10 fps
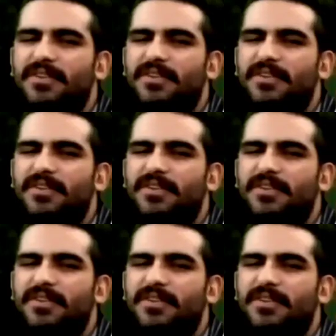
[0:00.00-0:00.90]

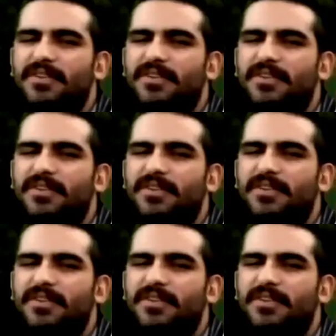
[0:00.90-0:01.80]

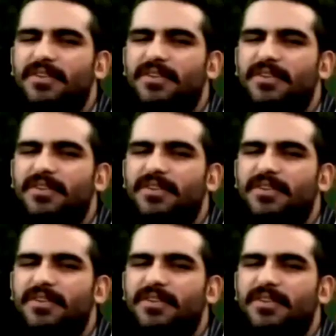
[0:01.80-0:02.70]

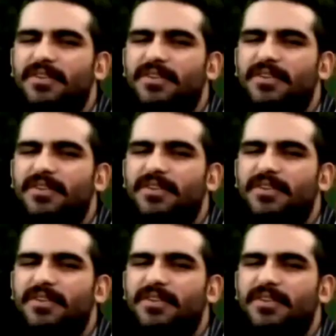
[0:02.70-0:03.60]

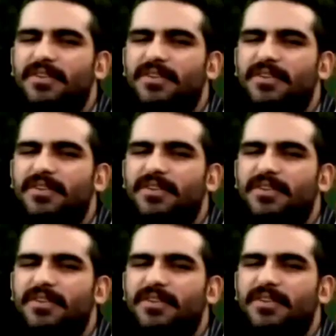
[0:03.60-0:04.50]

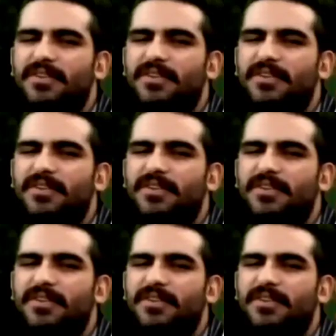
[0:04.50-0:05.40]

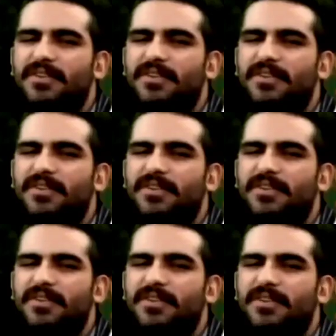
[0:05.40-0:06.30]

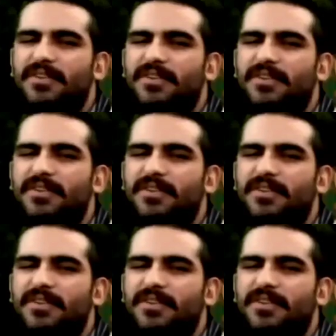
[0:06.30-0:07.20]

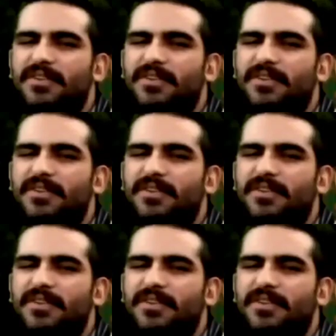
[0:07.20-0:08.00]
No words are spoken by the person on screen.